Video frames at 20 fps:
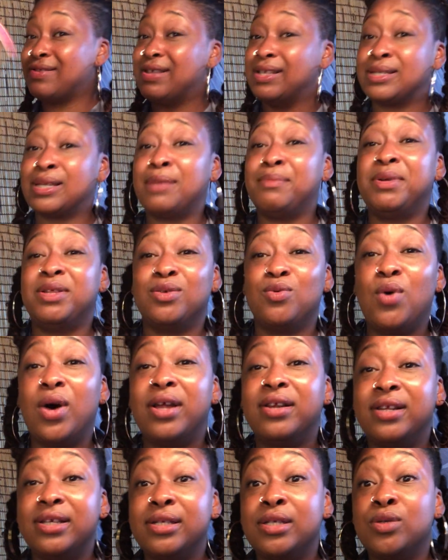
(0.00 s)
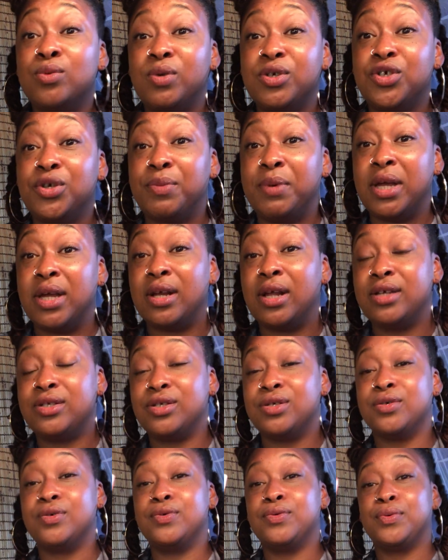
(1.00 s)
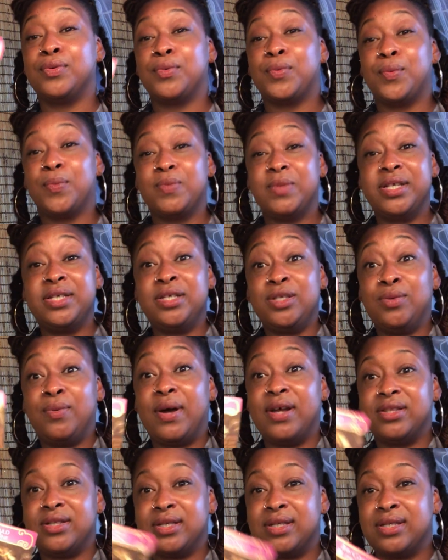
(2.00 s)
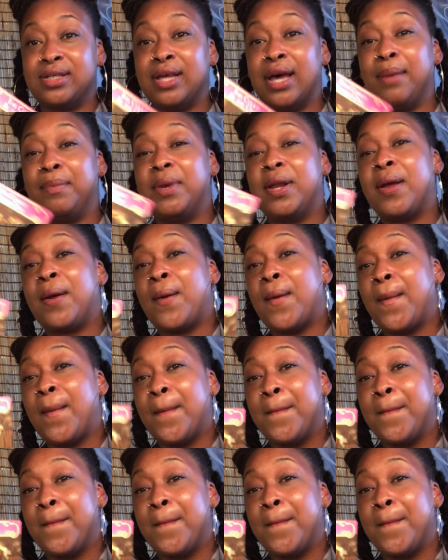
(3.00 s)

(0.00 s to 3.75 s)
This could be the one. This is what you're being led to. This is why this is happening.